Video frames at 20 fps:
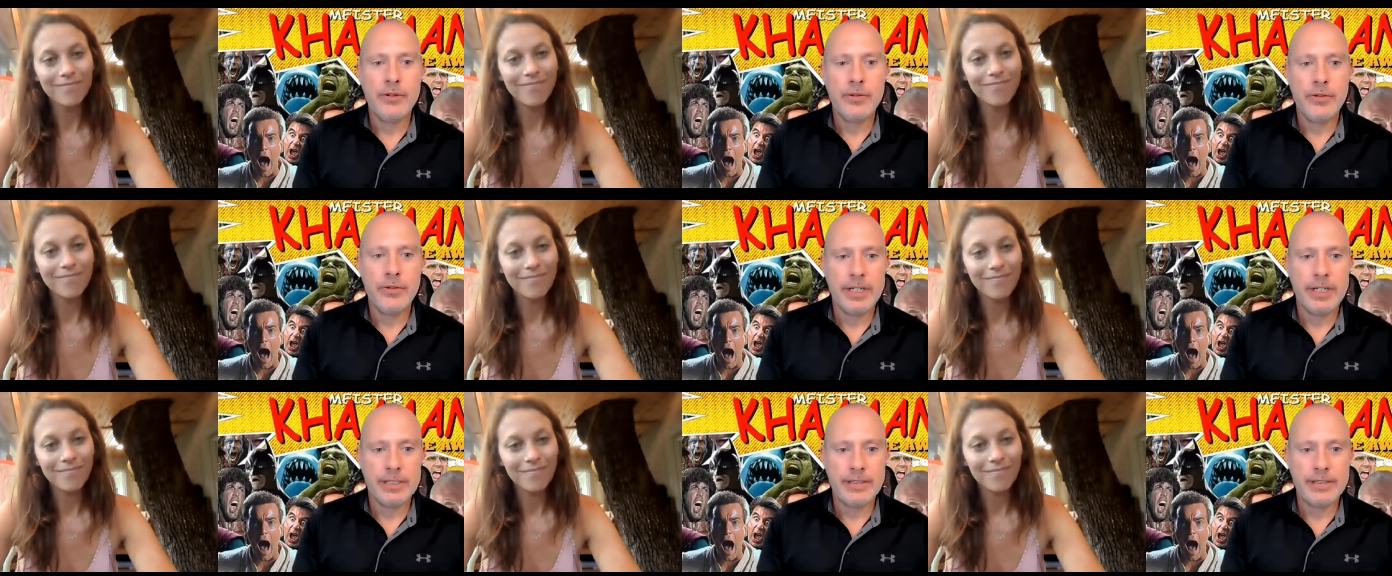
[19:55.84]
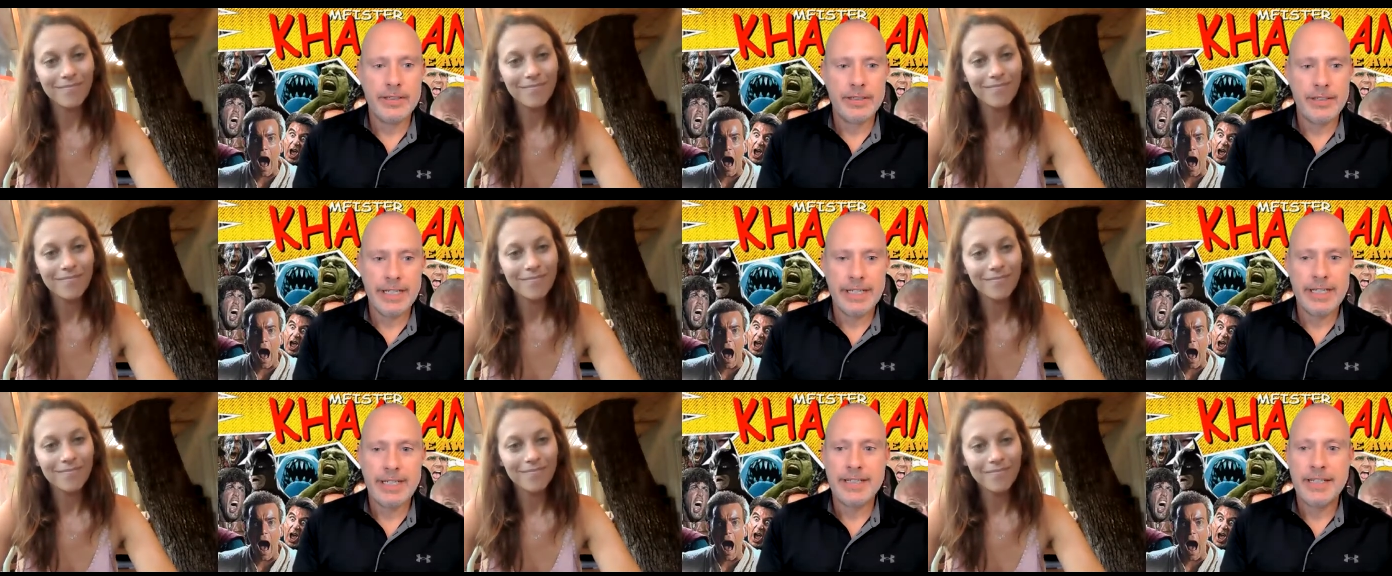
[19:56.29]
Speaker 1: you knew
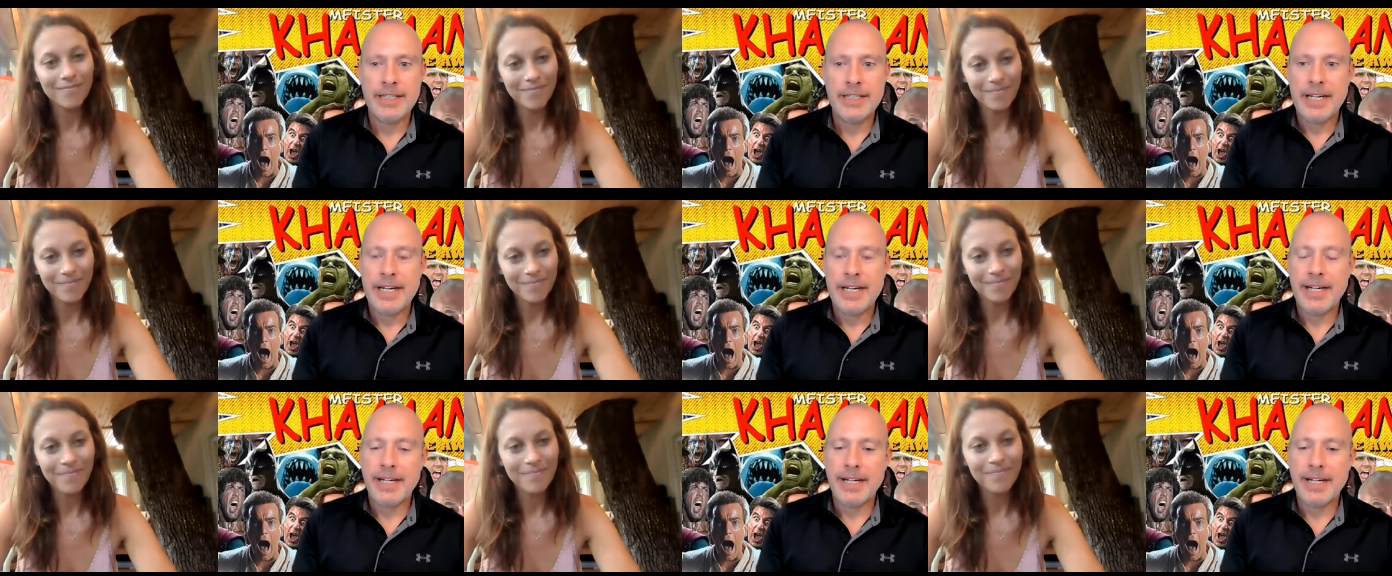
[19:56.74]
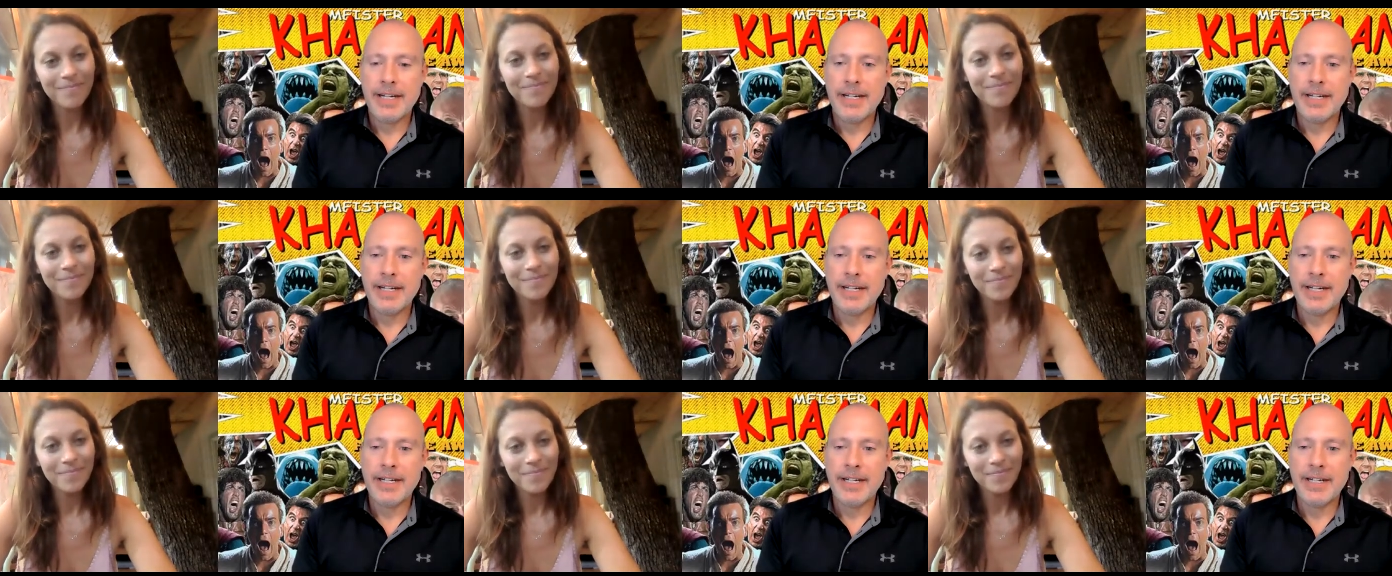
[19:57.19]
this, yeah,
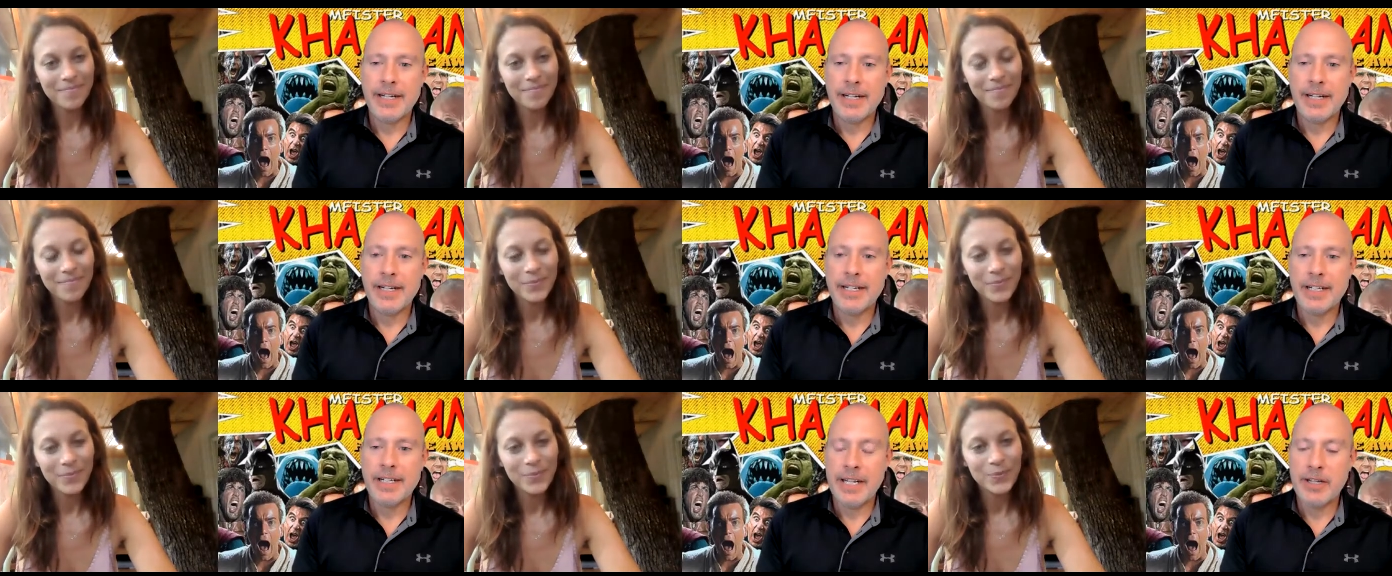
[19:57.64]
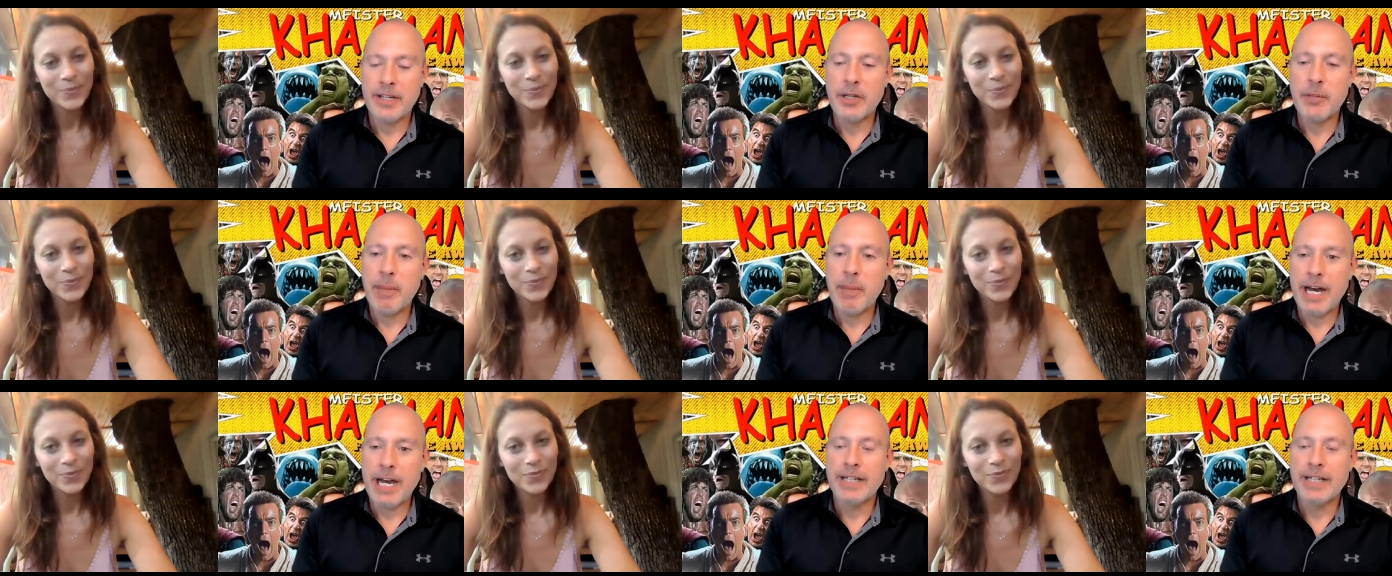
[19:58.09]
and and and
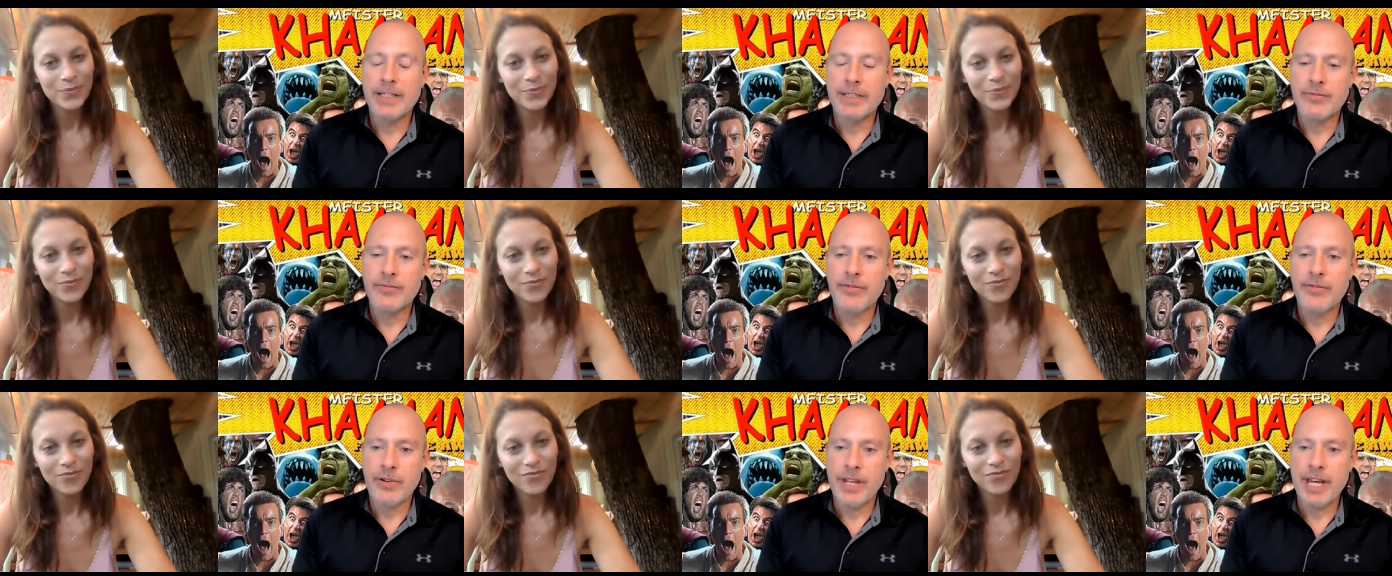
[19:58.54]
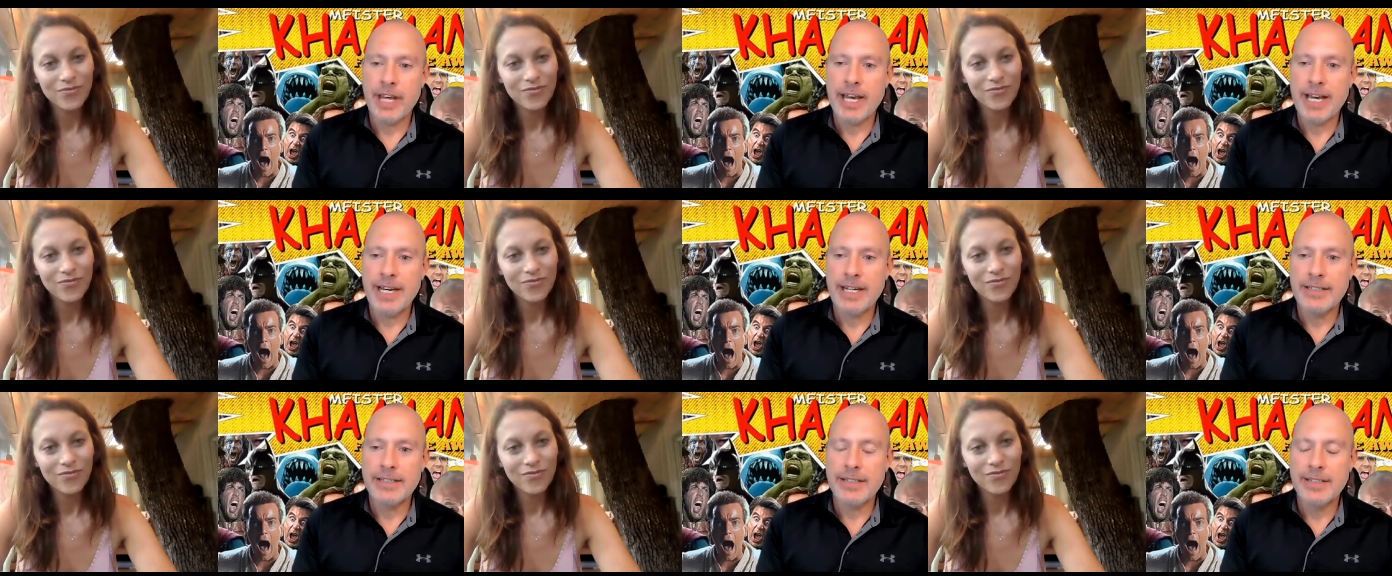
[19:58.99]
did the pilot for
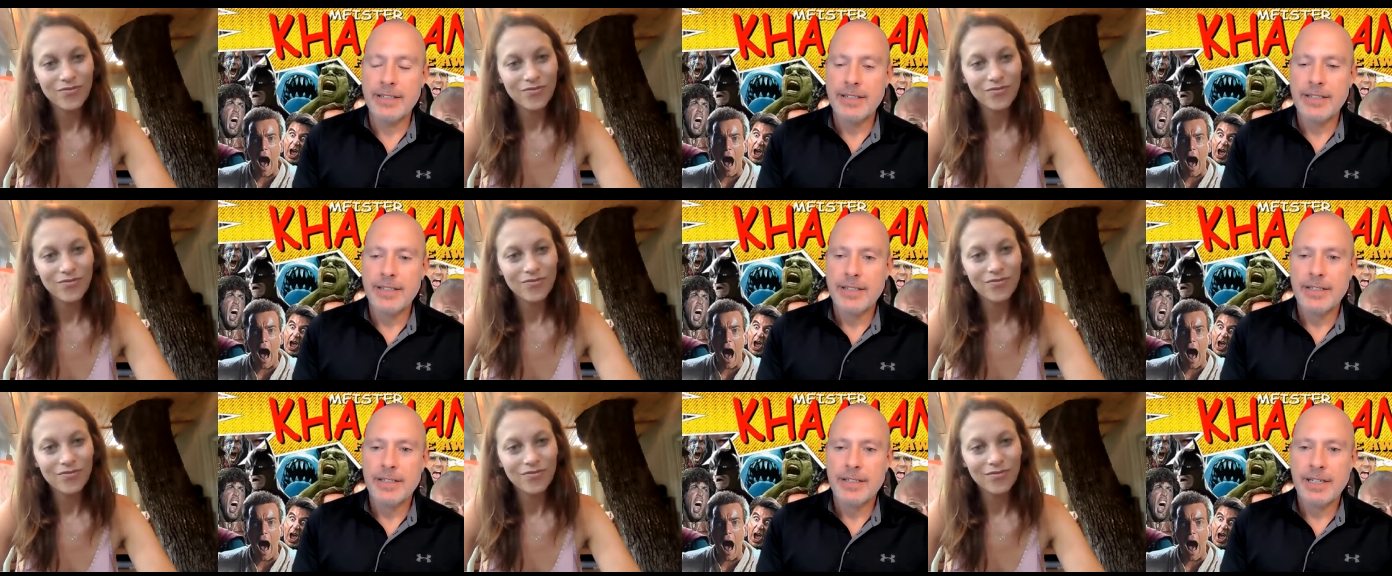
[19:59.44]
that,